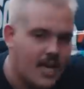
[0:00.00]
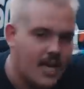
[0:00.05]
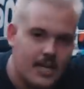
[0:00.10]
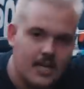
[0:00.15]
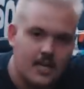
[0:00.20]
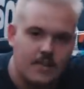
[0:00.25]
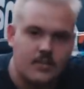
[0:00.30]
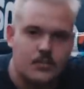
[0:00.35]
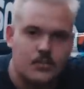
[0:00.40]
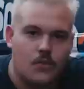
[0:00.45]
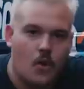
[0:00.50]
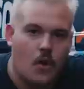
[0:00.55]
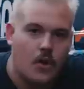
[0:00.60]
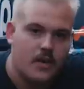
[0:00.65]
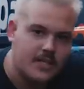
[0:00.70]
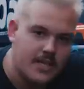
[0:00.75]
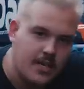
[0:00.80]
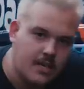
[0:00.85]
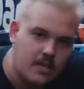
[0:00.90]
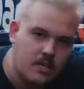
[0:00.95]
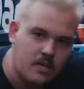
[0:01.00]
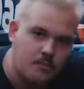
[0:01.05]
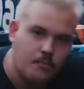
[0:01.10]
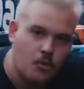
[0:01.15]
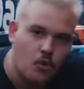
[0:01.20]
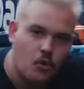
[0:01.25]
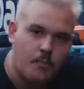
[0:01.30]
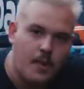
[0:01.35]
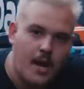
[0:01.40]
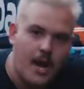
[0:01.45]
under the sliders, under the
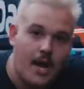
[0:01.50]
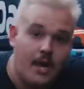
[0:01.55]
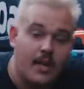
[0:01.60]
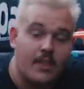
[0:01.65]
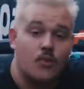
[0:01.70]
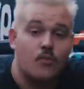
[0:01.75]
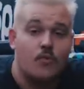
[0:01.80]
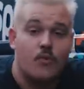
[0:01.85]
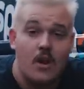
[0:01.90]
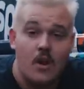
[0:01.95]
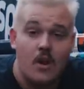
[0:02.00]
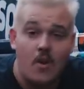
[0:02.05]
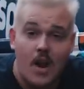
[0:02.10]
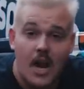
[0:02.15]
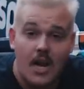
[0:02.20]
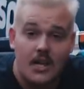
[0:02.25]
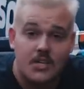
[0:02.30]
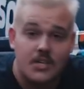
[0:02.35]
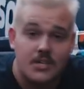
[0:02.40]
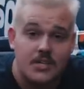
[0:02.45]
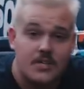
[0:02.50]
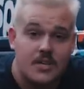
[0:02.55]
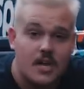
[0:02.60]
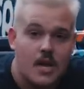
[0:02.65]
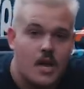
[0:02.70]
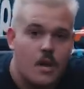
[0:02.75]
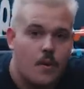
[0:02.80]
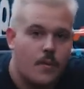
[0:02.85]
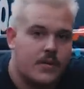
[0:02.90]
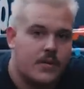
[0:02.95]
bull bar, in the rear arches,
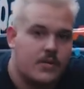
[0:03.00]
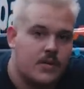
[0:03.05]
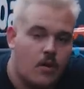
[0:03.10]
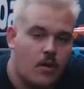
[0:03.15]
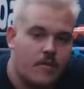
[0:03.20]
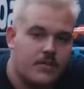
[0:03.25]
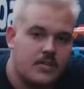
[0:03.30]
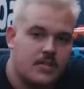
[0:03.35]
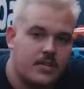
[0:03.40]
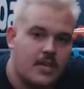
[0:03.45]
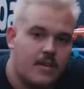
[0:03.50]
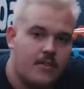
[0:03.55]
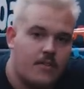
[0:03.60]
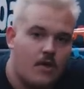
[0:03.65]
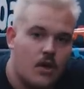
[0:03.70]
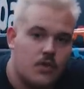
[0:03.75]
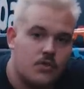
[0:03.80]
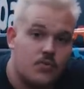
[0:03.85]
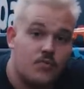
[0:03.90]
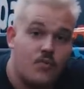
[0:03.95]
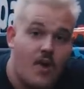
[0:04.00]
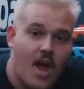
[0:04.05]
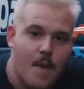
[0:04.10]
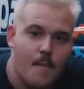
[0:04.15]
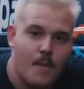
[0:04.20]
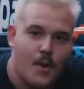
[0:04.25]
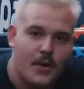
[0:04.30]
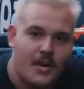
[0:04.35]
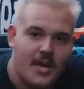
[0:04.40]
which are obviously those rainbow